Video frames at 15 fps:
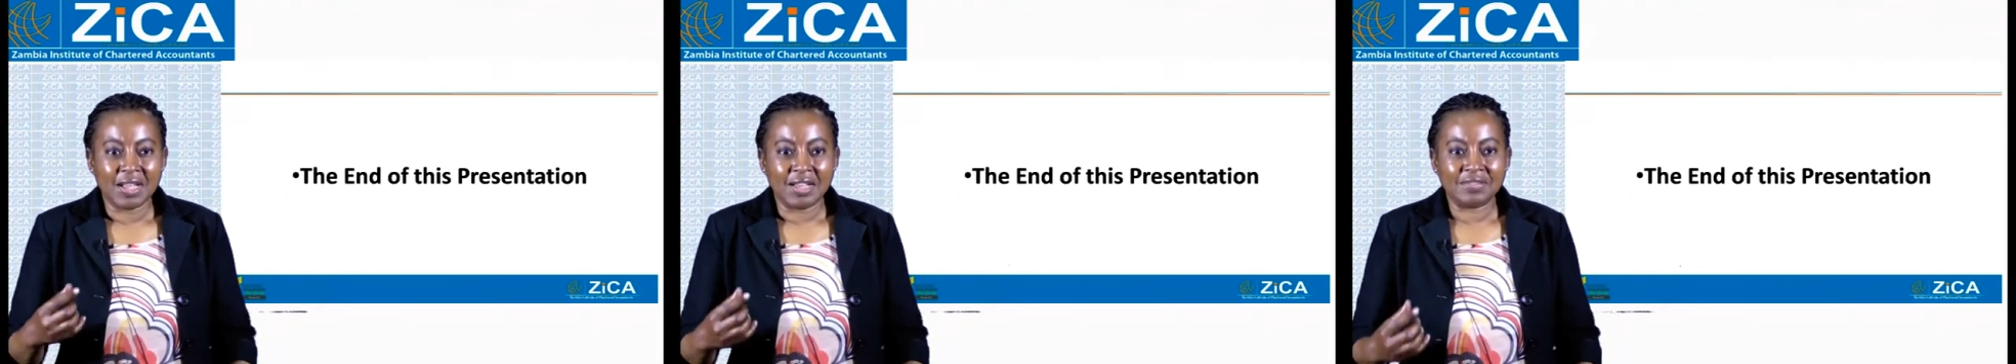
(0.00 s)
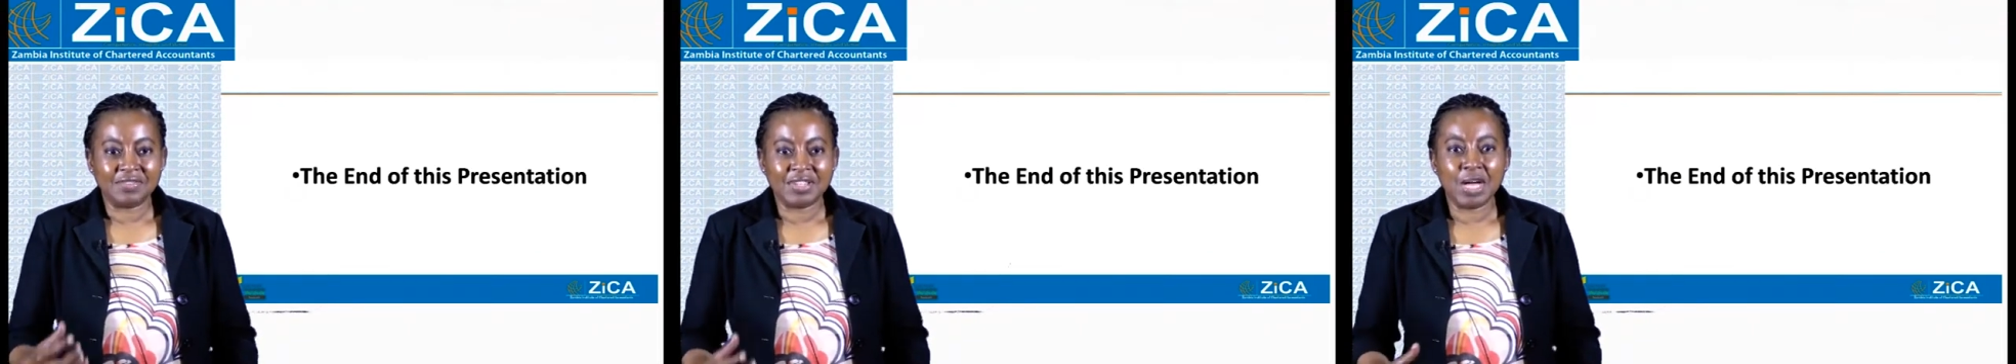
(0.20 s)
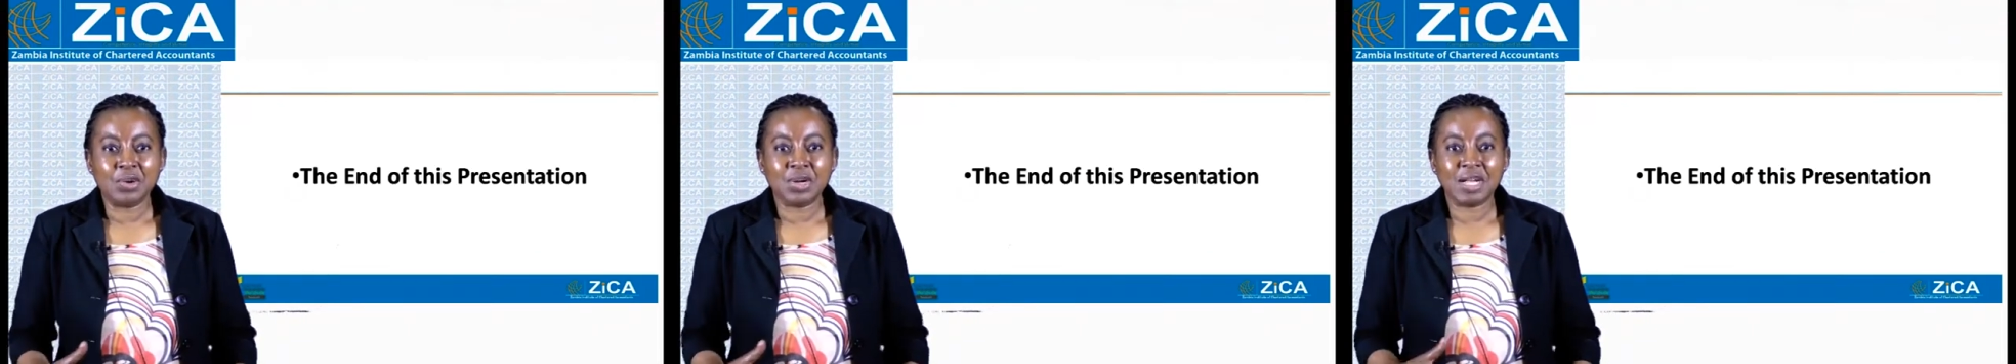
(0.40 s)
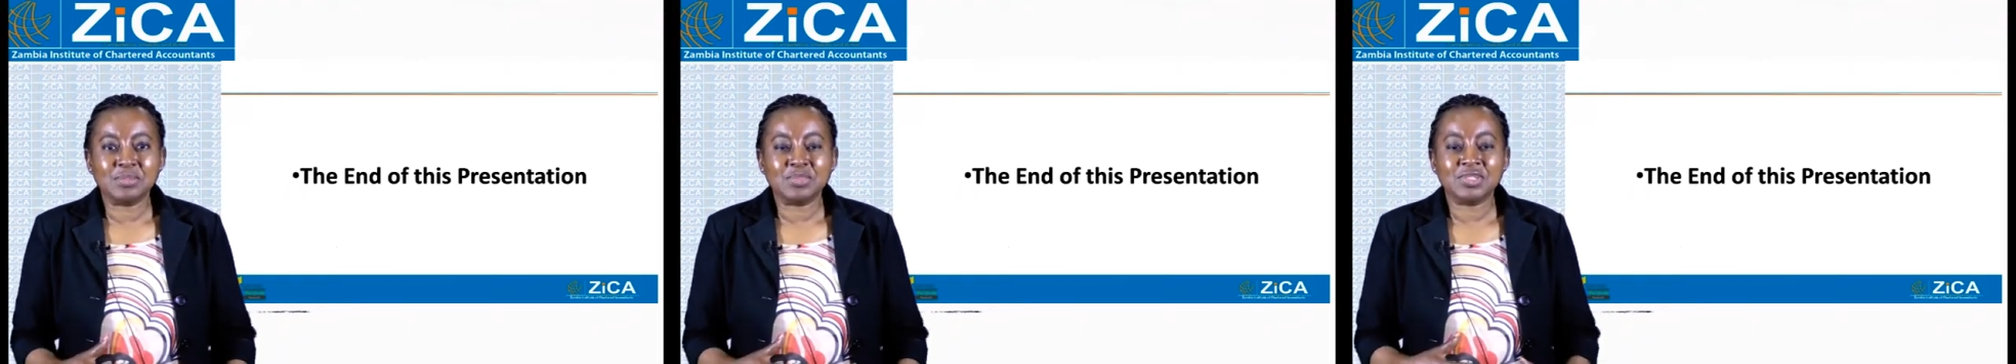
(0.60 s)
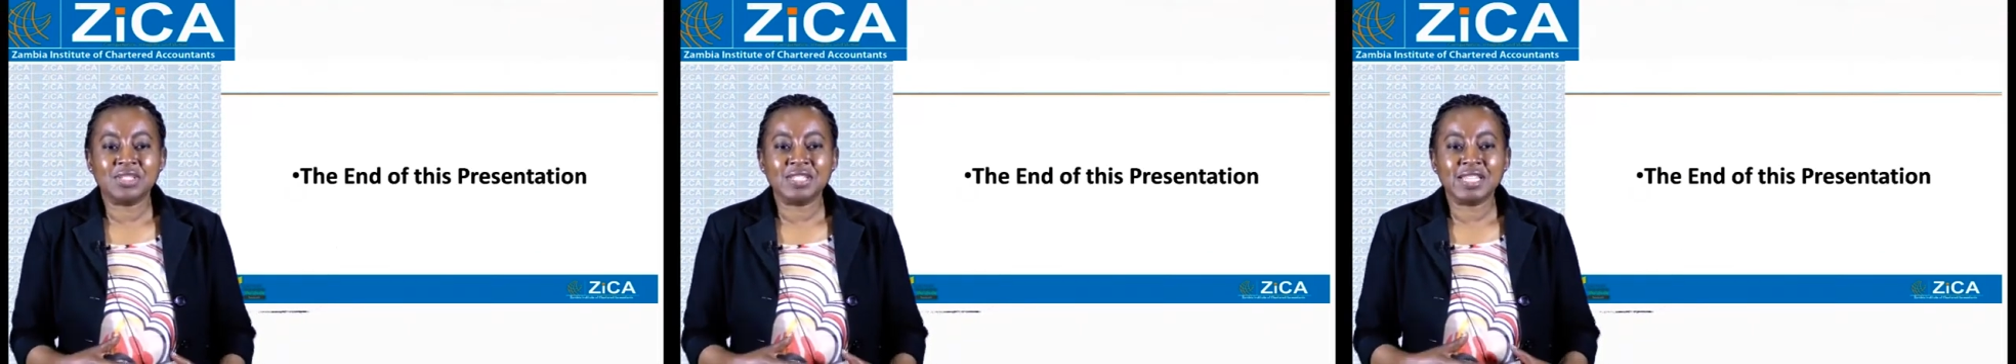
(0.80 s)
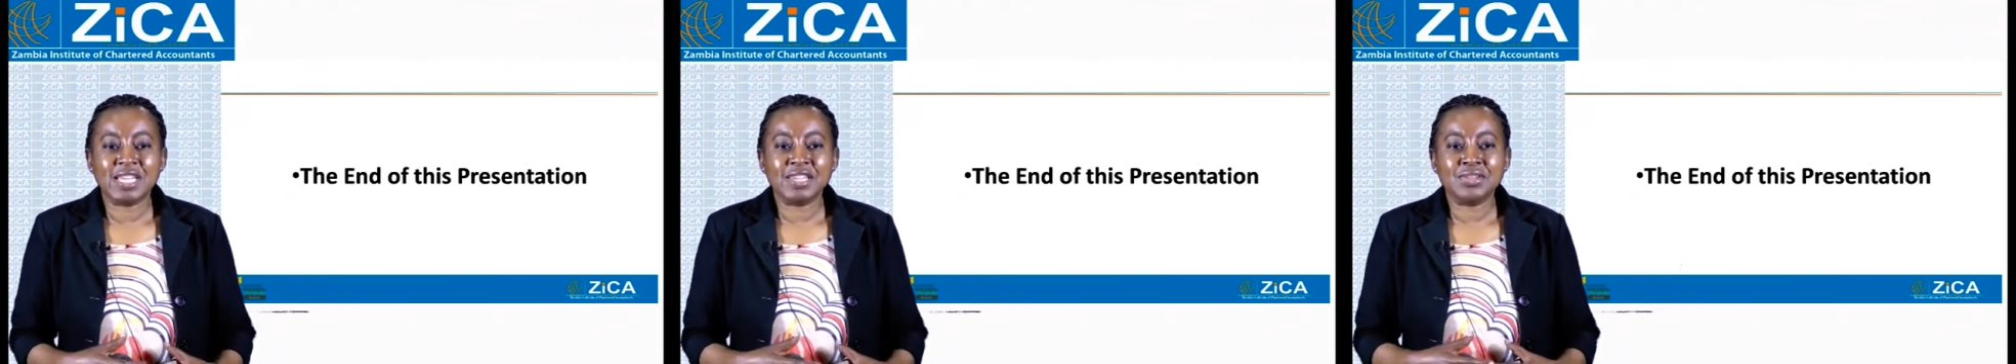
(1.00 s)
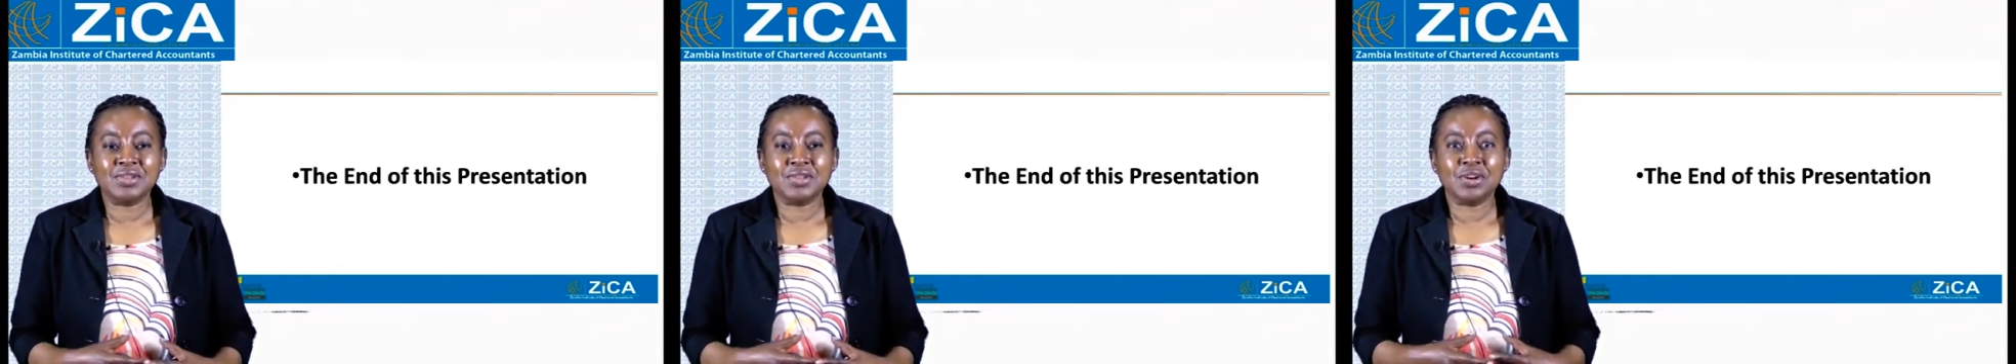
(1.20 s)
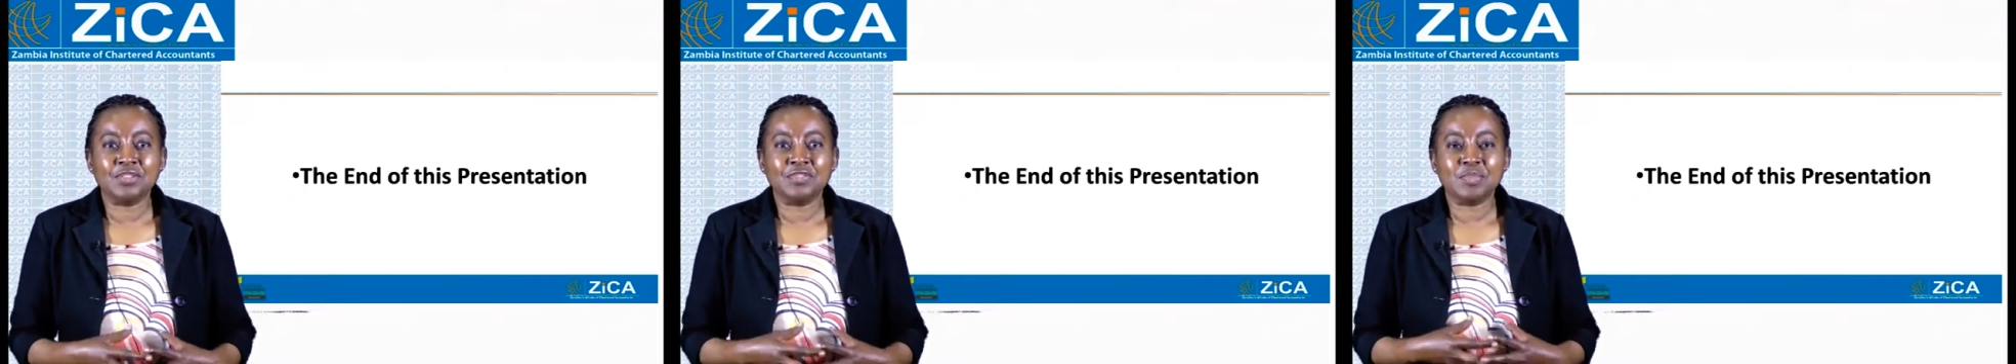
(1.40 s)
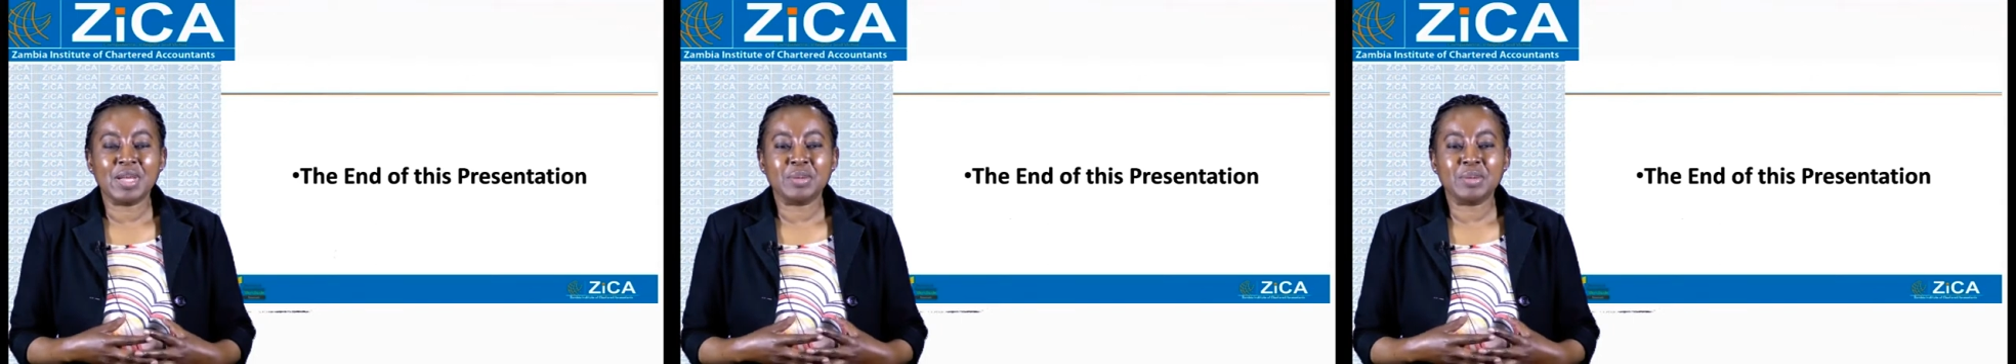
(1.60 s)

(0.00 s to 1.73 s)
I've now come to the end of